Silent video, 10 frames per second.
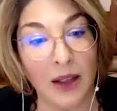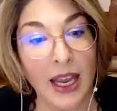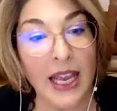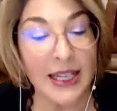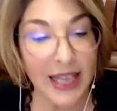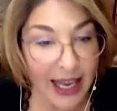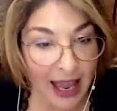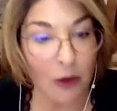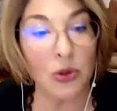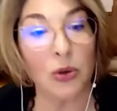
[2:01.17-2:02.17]
It is a
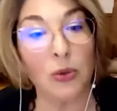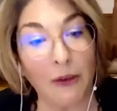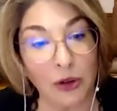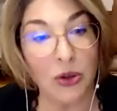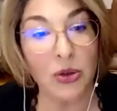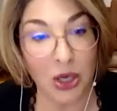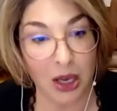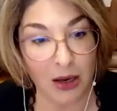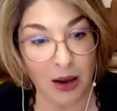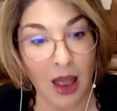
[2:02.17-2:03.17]

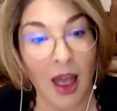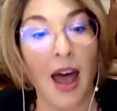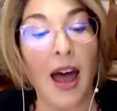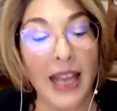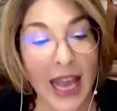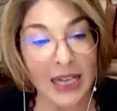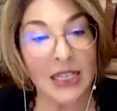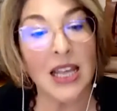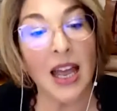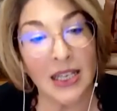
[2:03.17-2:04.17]
counter-revolution against
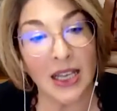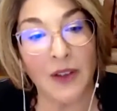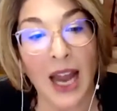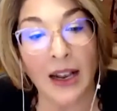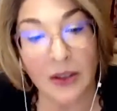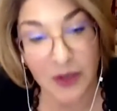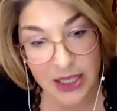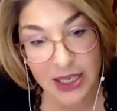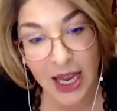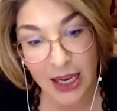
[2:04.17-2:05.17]
the idea of an activist
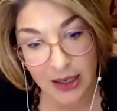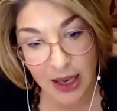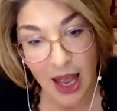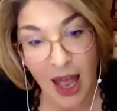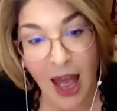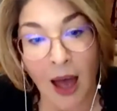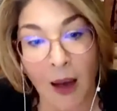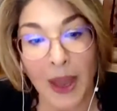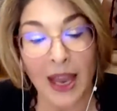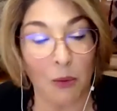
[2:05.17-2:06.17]
state.
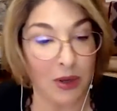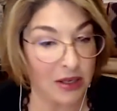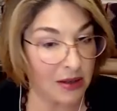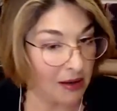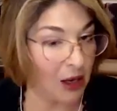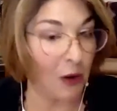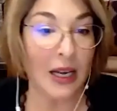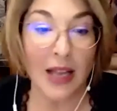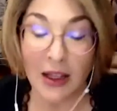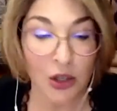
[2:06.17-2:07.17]
It was,
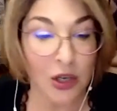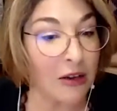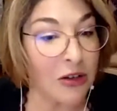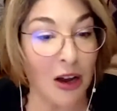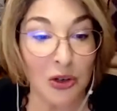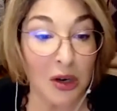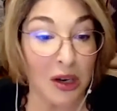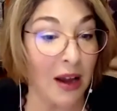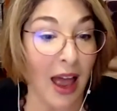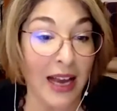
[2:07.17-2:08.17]
in the shock
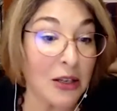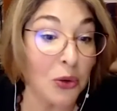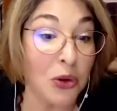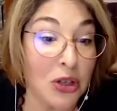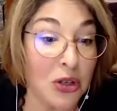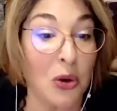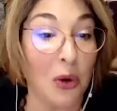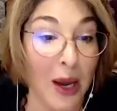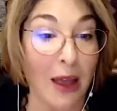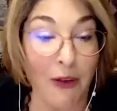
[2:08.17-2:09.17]
doctrine, I told the
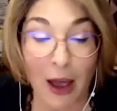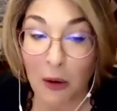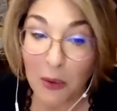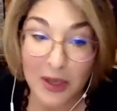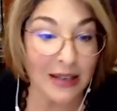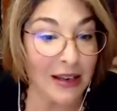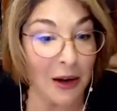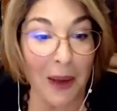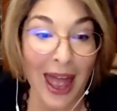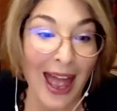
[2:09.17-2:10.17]
story of how it was,
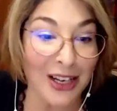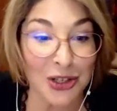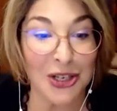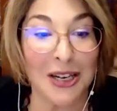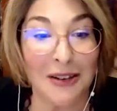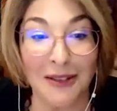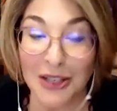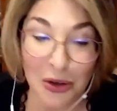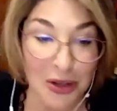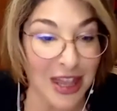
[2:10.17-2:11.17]
hatched in
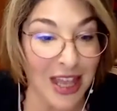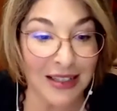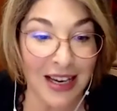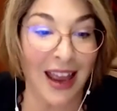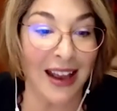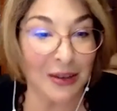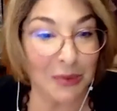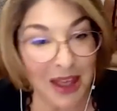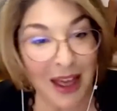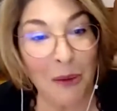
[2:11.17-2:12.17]
certain think tanks with
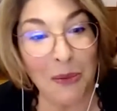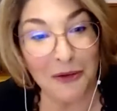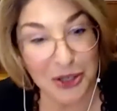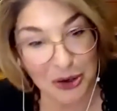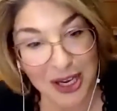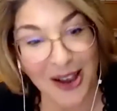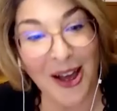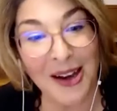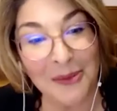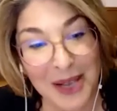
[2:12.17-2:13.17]
the help of certain
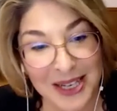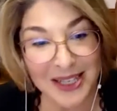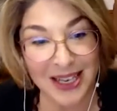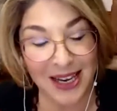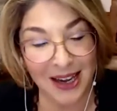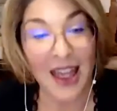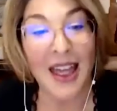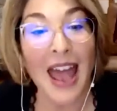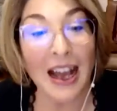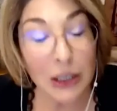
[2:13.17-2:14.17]
economists and
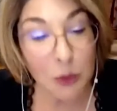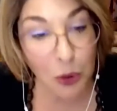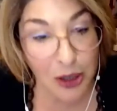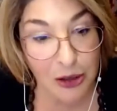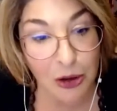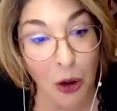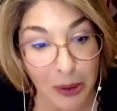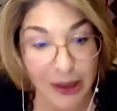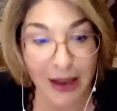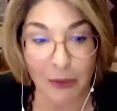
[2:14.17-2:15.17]
exported
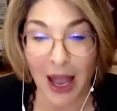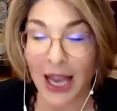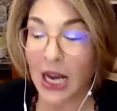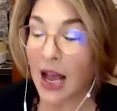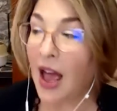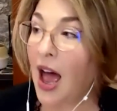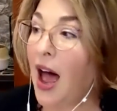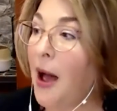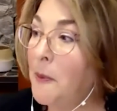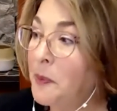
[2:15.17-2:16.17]
globally, right?
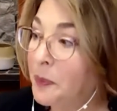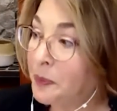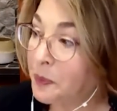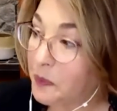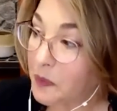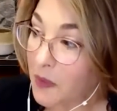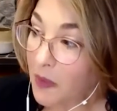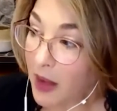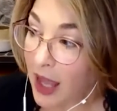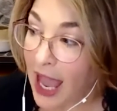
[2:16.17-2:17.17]
Um,
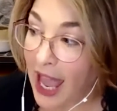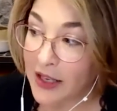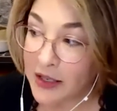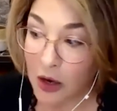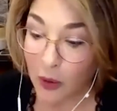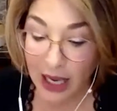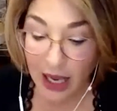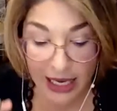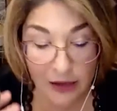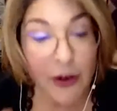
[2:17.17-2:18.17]
and so
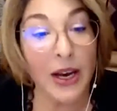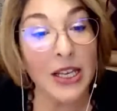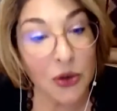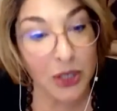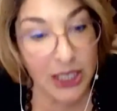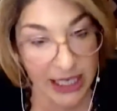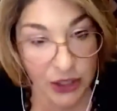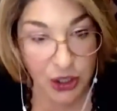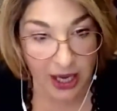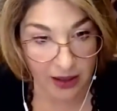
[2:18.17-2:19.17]
it's very
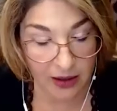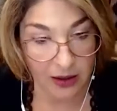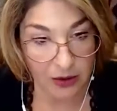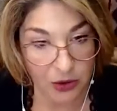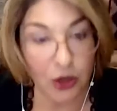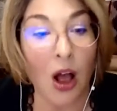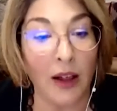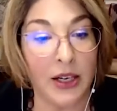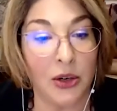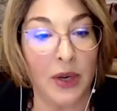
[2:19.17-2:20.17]
strategic to call
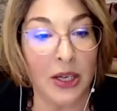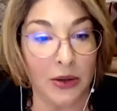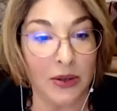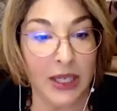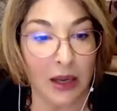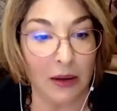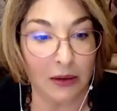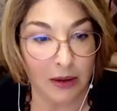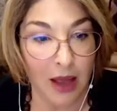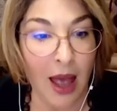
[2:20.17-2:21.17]
it a Green New Deal,
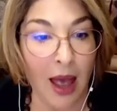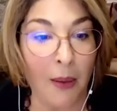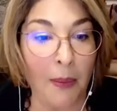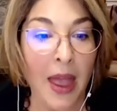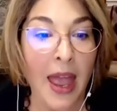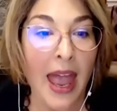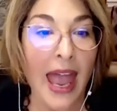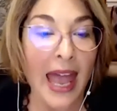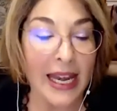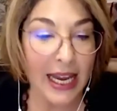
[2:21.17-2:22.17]

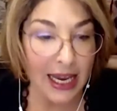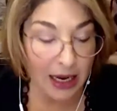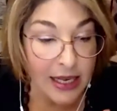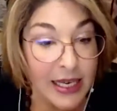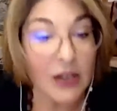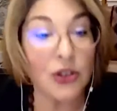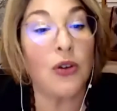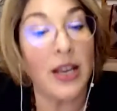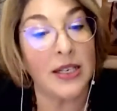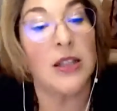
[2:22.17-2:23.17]
and because it
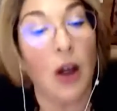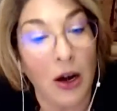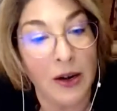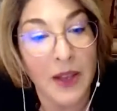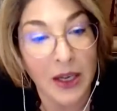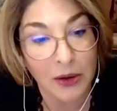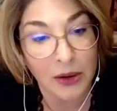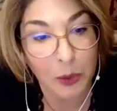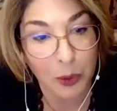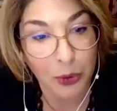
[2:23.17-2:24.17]
strikes at the heart of the
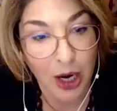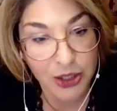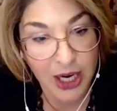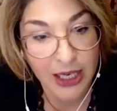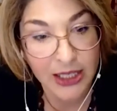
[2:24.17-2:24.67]
neoliberal project.